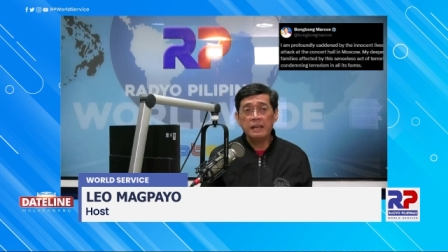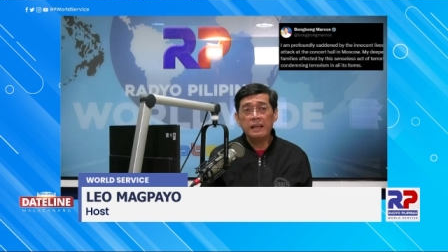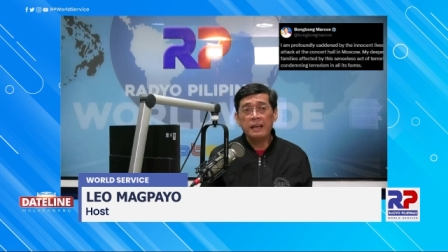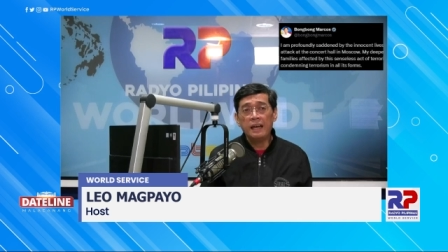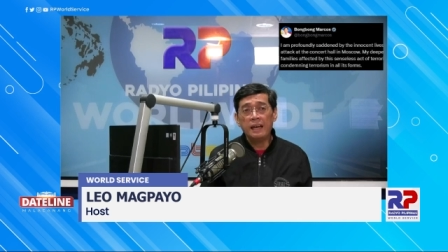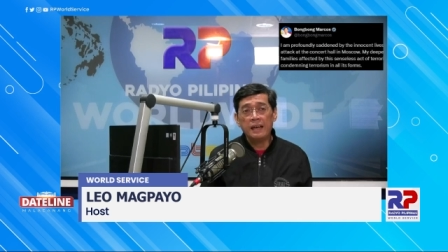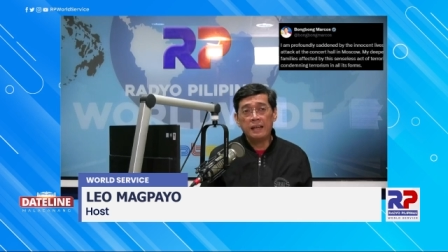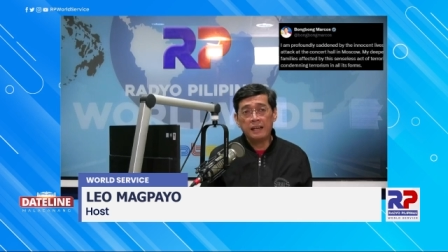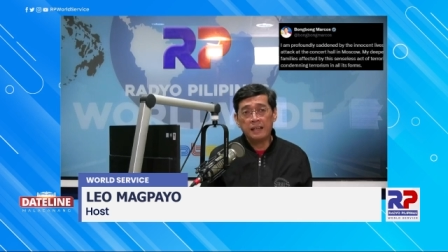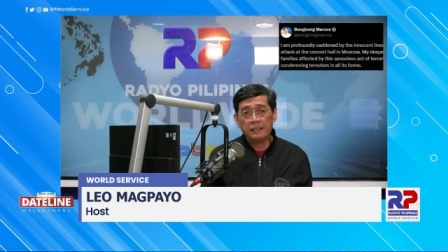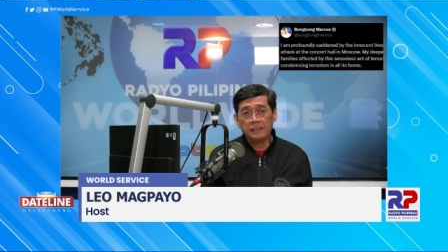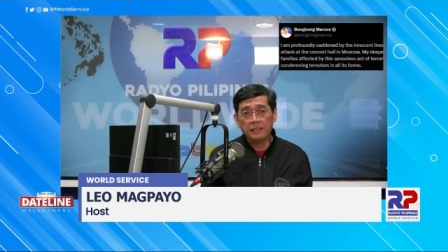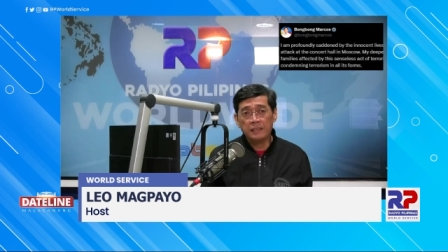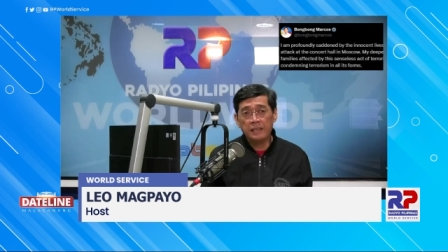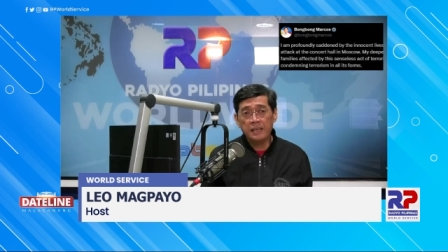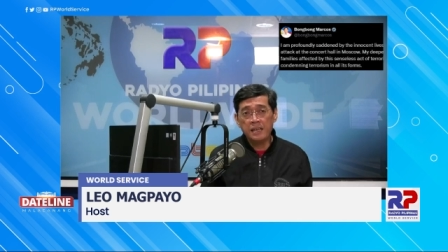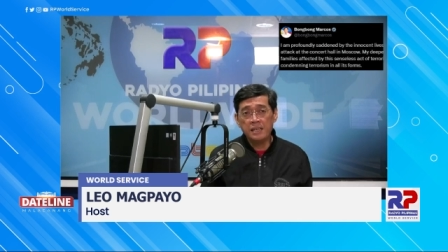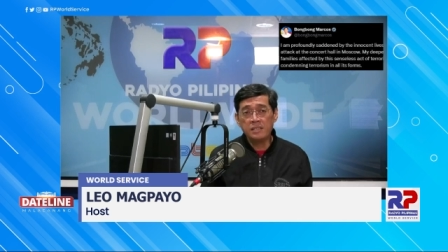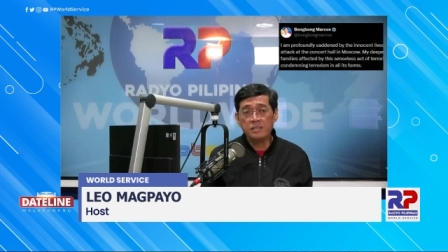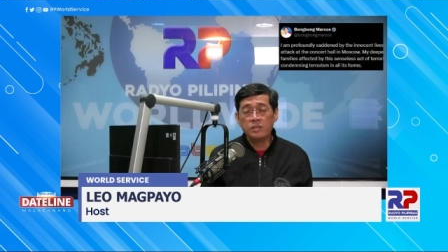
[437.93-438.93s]
and at
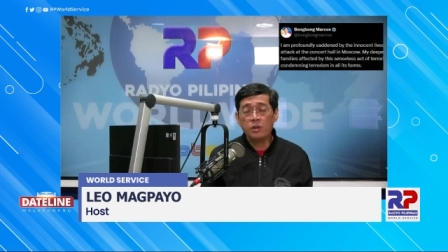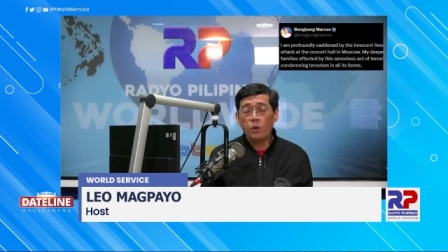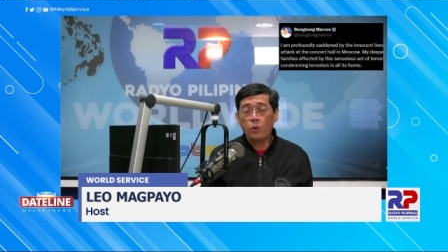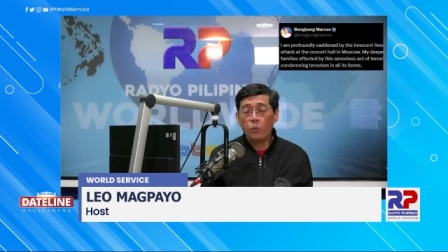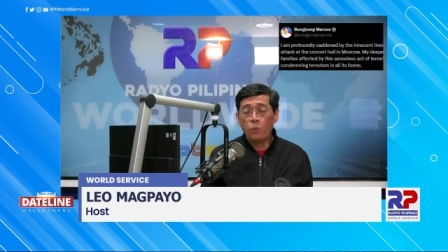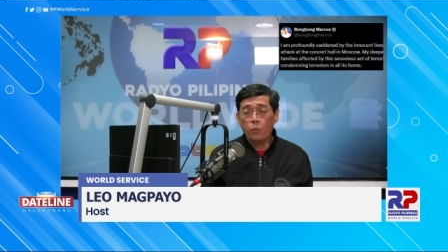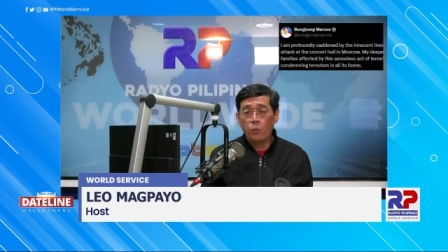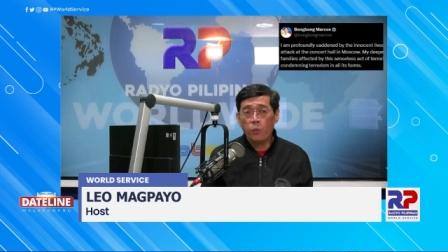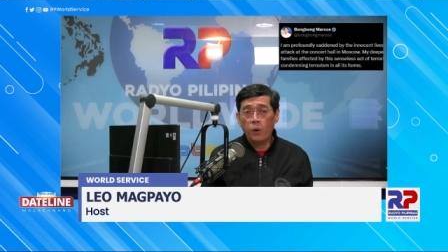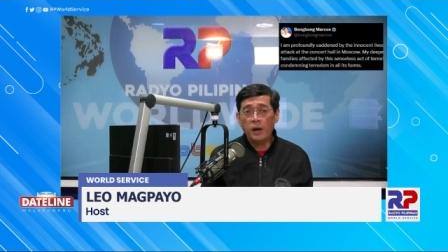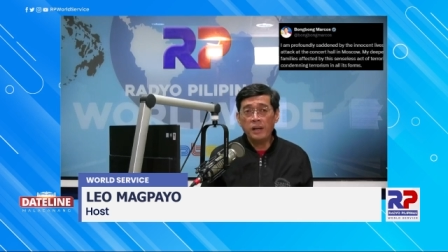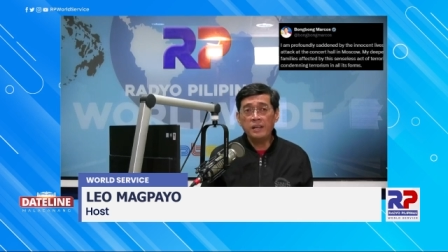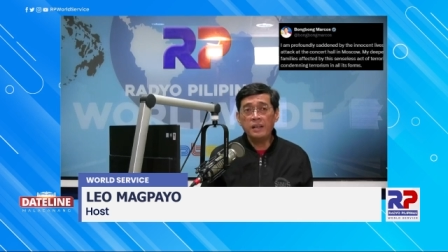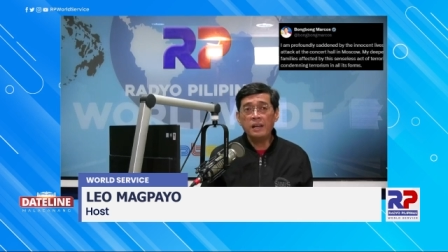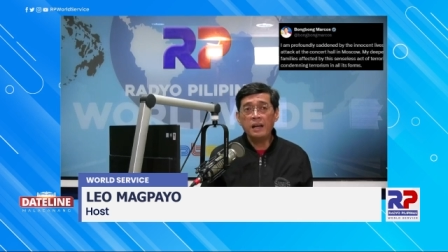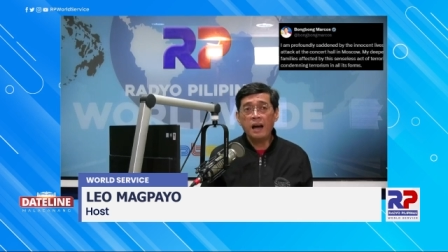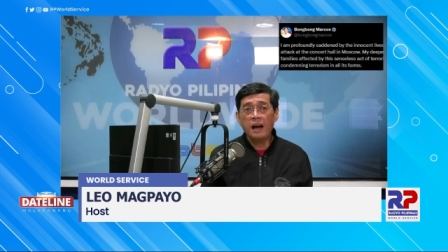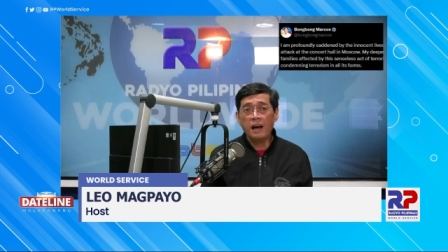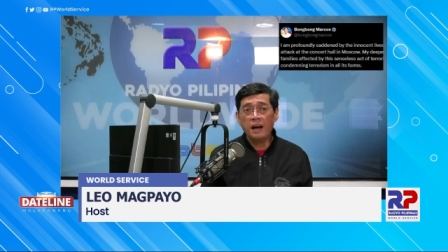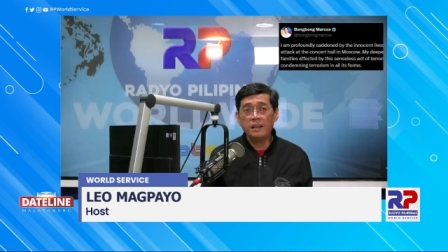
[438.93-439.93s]
least
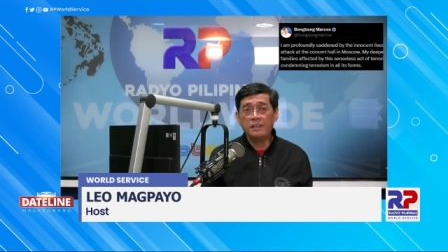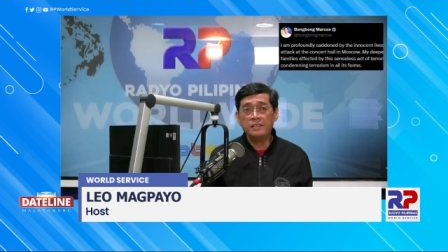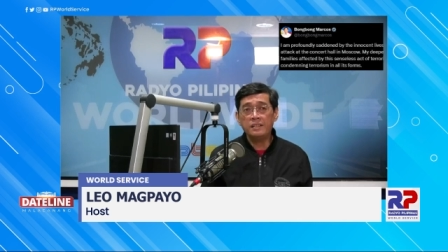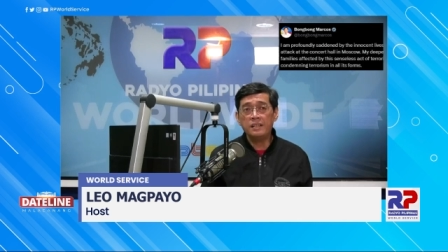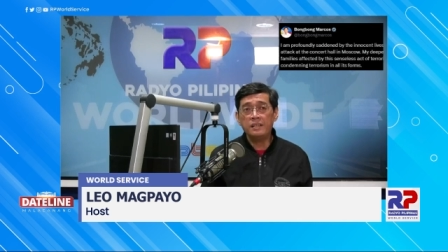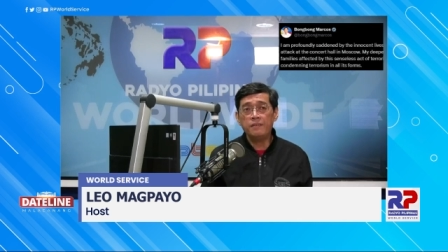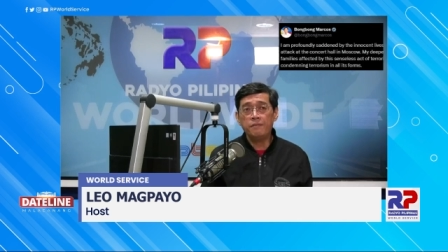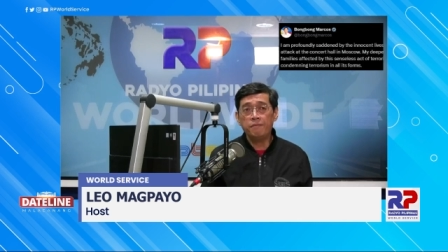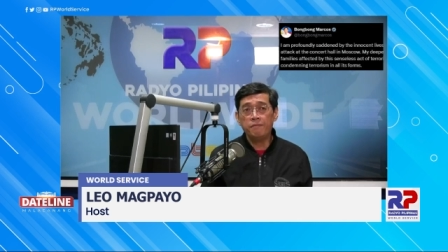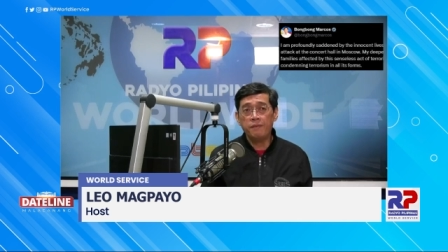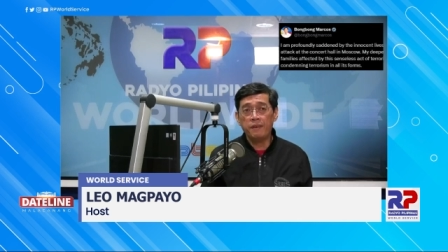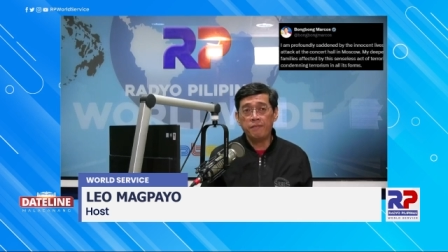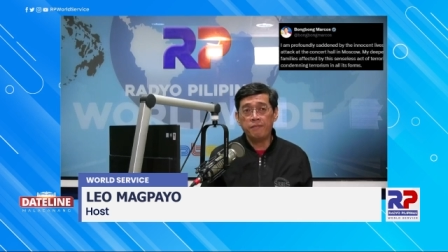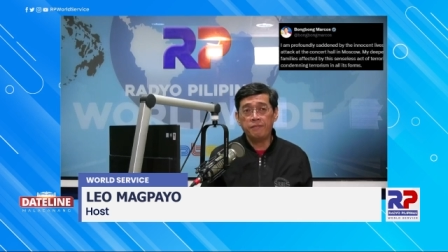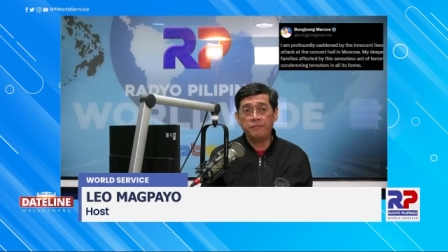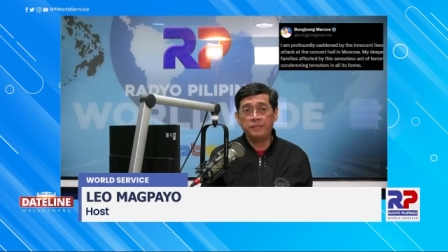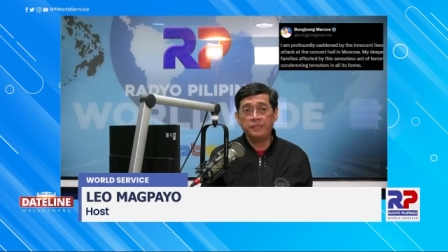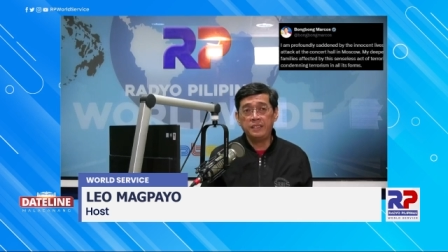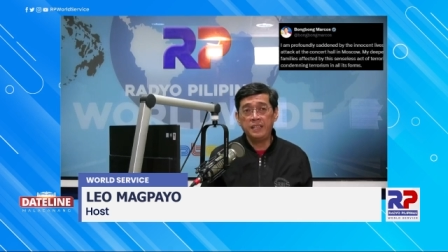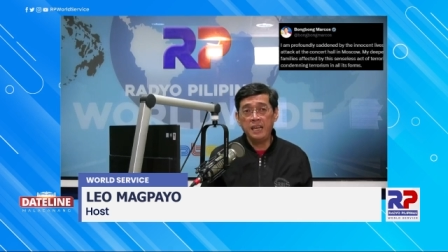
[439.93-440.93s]

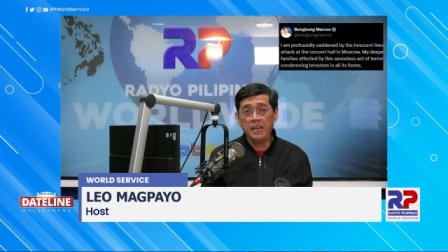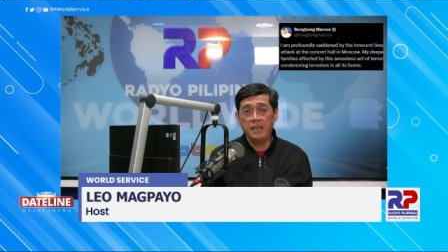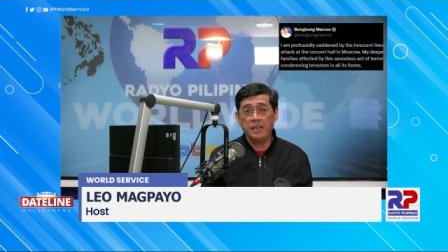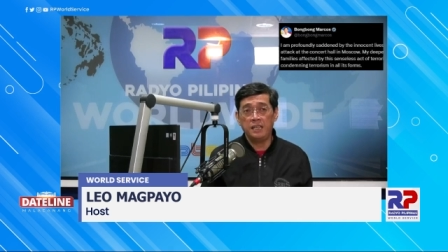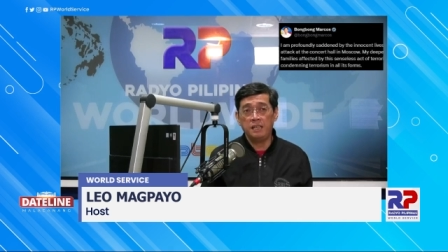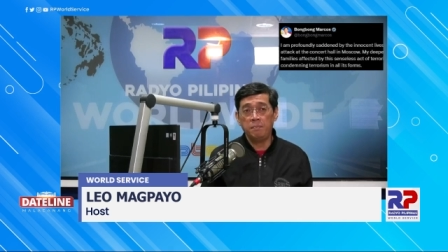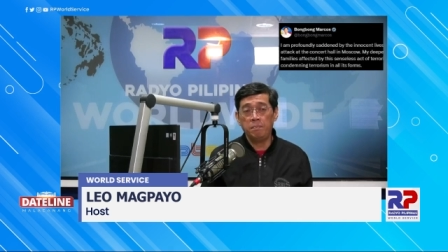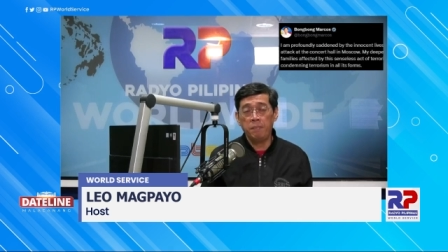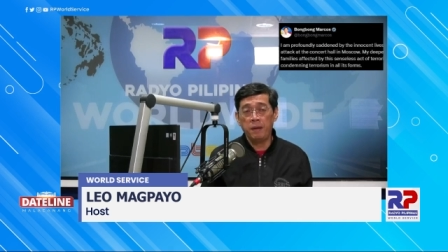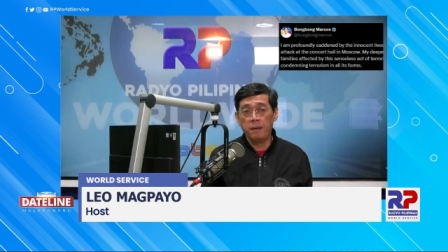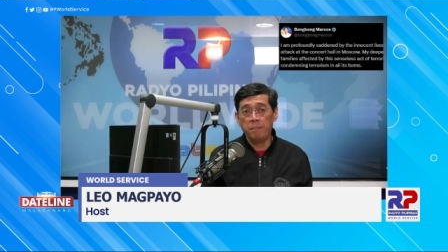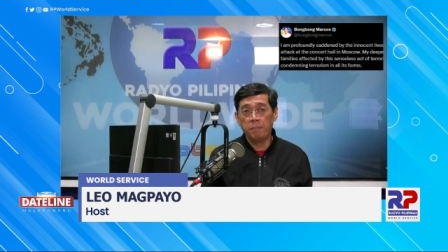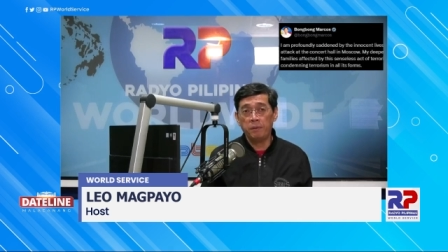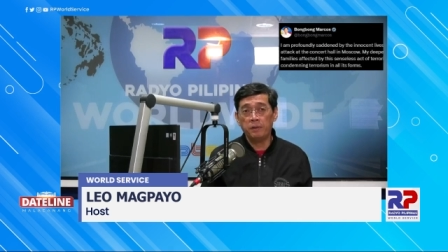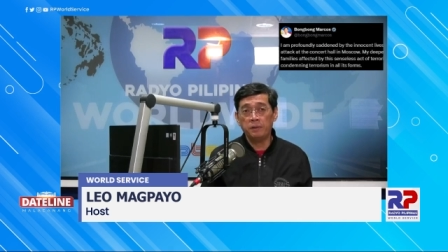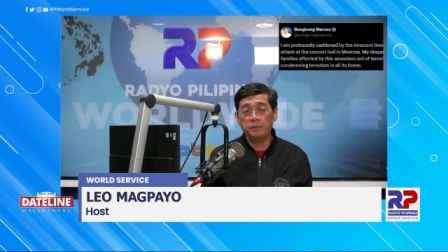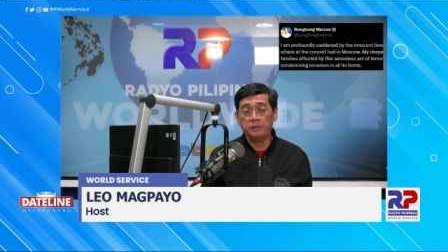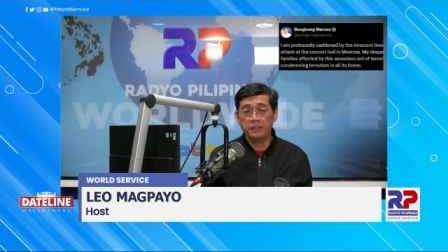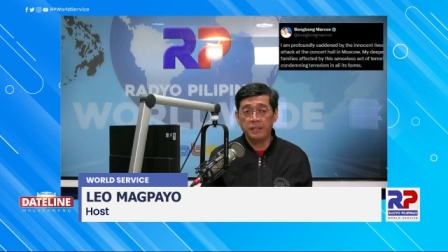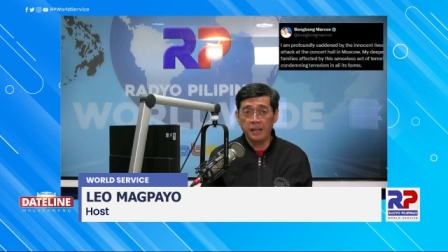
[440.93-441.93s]
115
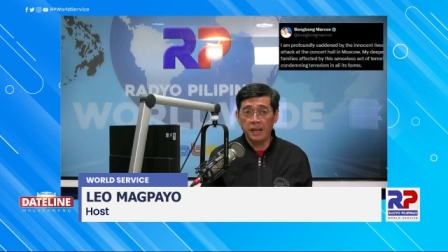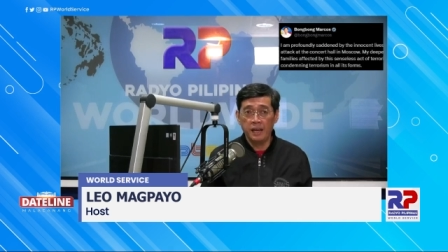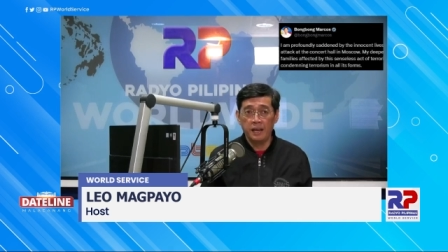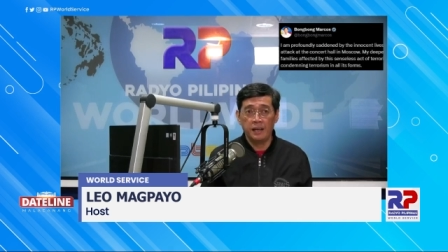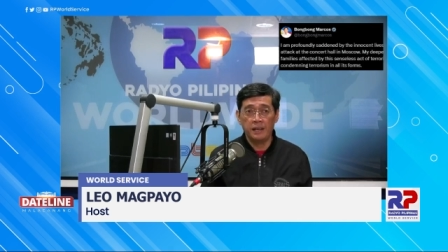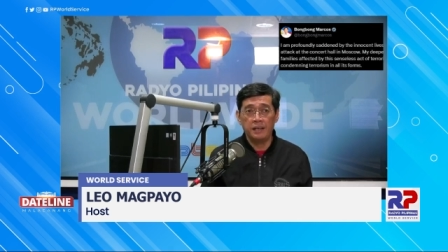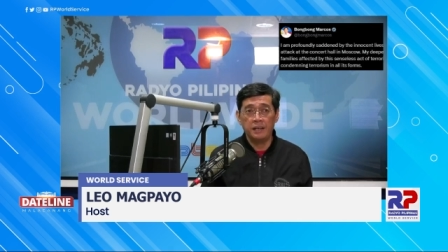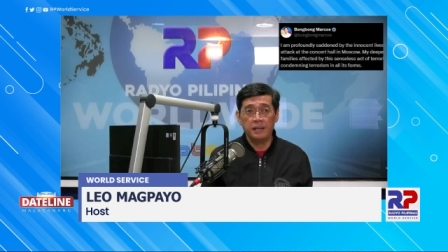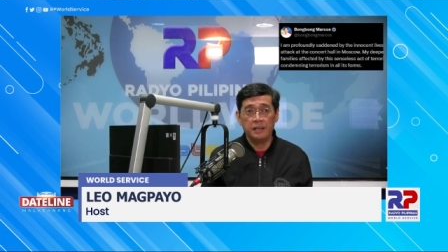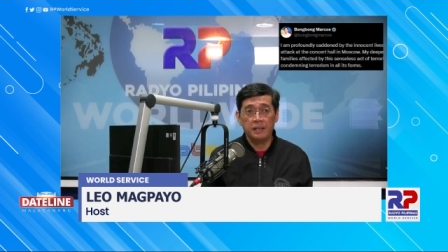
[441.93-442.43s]
people dead.